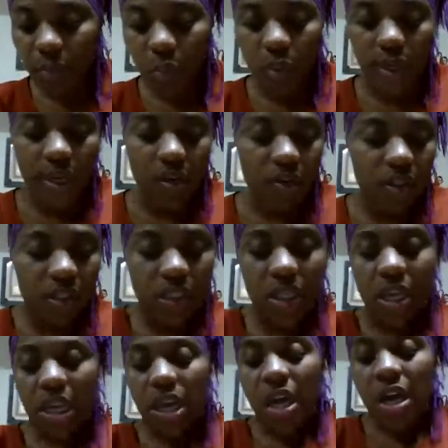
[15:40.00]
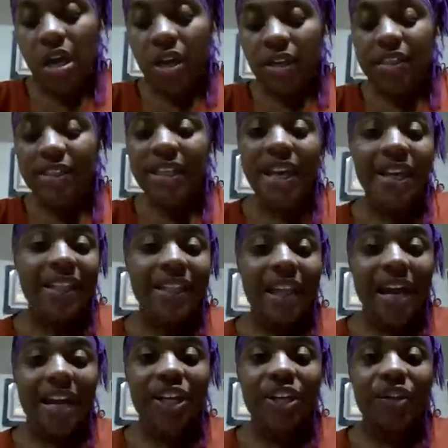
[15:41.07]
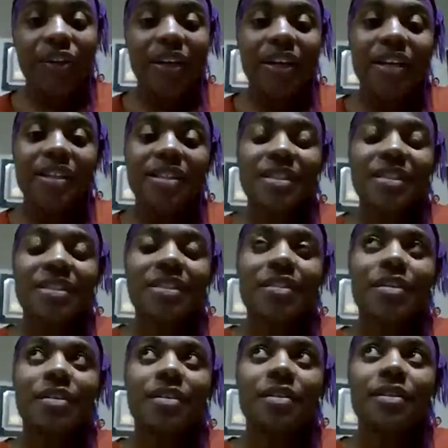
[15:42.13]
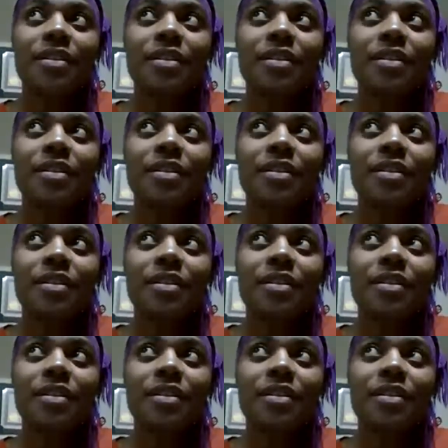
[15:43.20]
What else? Dandelion greens.